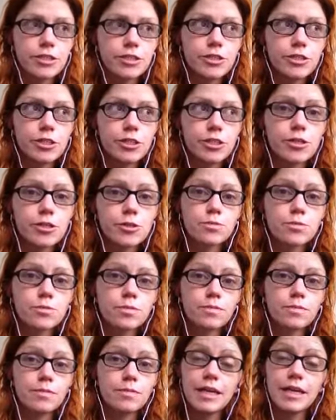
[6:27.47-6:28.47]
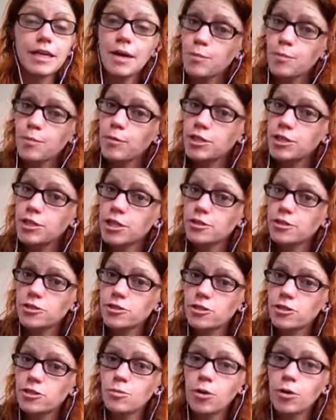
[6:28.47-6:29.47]
Yep, we chose two more.
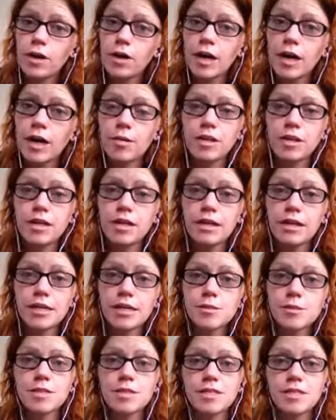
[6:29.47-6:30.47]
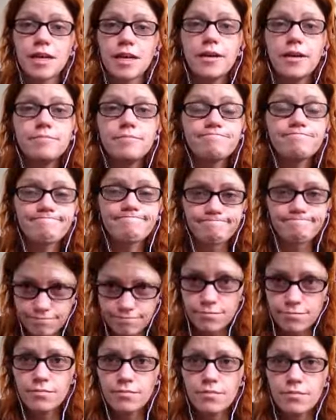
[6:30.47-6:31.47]
Um, the SPCA.
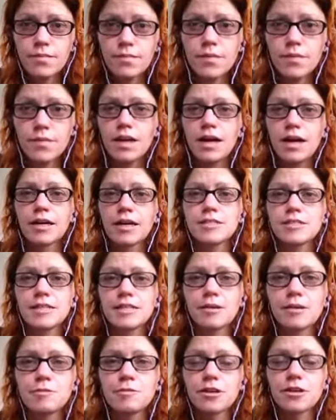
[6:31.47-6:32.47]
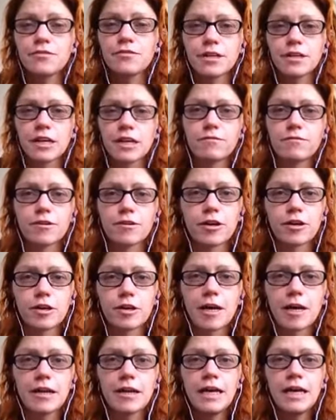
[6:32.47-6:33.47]
Yep. Because uh, animals often get forgotten about,
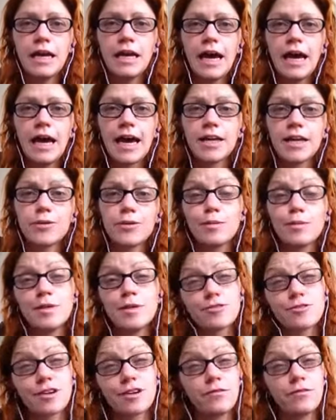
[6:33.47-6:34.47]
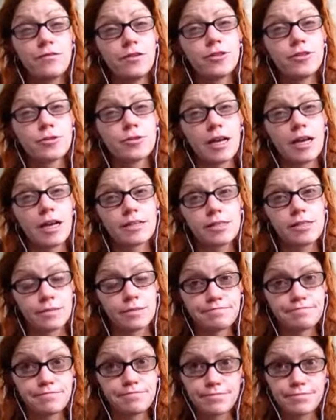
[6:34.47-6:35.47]
and Women's Refuge Wellington. Cool.
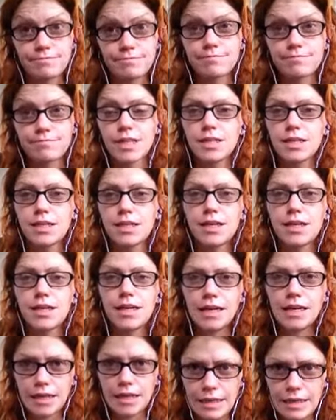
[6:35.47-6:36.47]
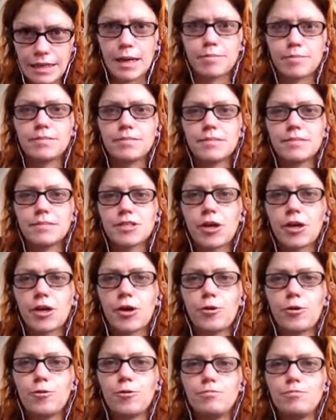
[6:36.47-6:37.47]
Yeah. Okay. So,
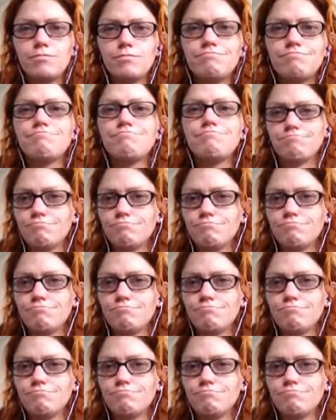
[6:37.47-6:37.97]
Great.